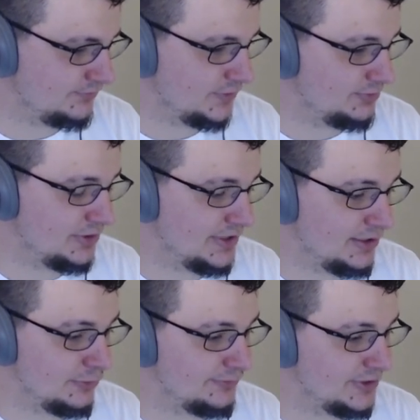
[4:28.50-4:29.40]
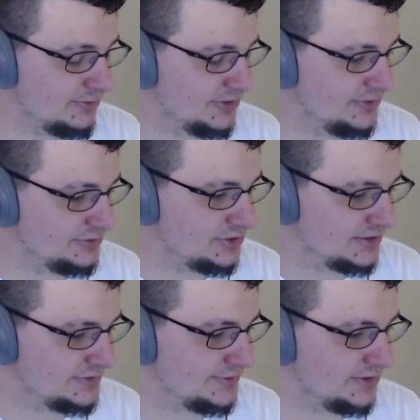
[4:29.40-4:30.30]
But that whole family, the
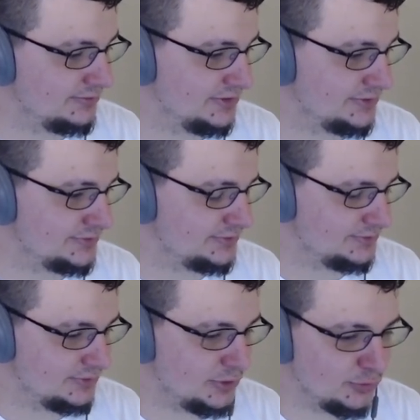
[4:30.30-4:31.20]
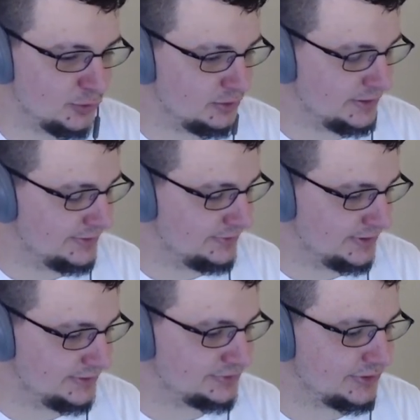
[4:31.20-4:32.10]
Johnson family, is unreal
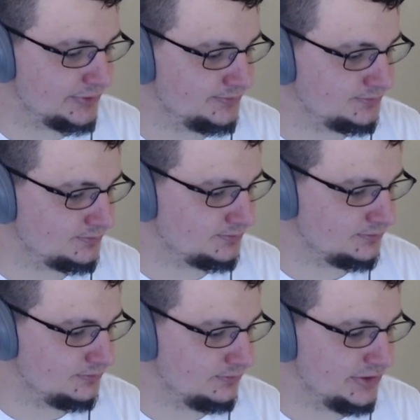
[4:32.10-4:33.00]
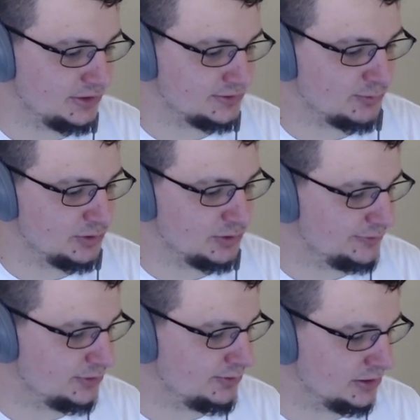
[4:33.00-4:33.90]
athletic. So he comes from a good
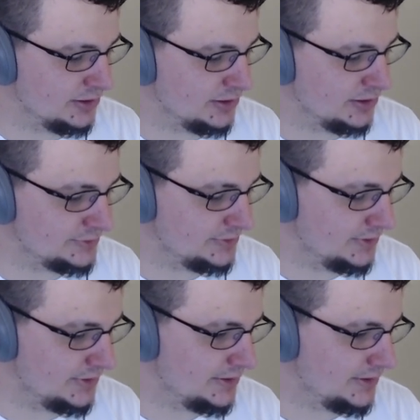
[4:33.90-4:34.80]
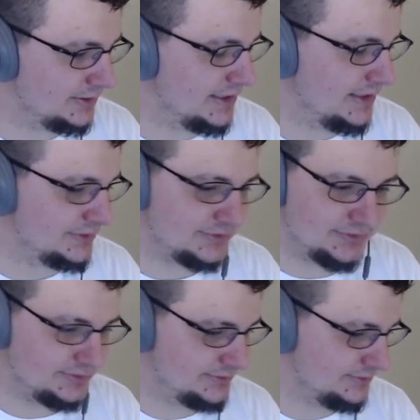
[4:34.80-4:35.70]
football lineage.
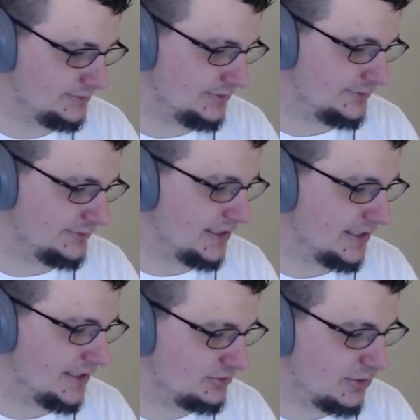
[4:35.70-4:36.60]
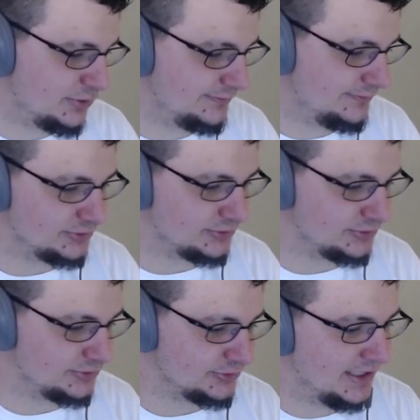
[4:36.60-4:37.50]
Next, the Fighting Jimbo Fishers
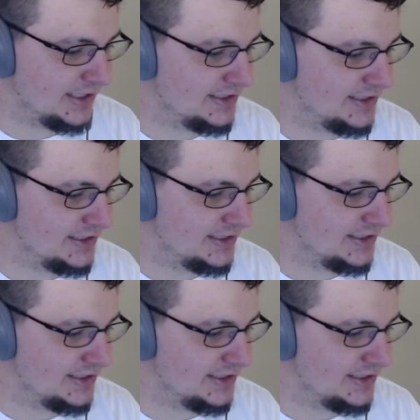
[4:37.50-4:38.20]
and A&M.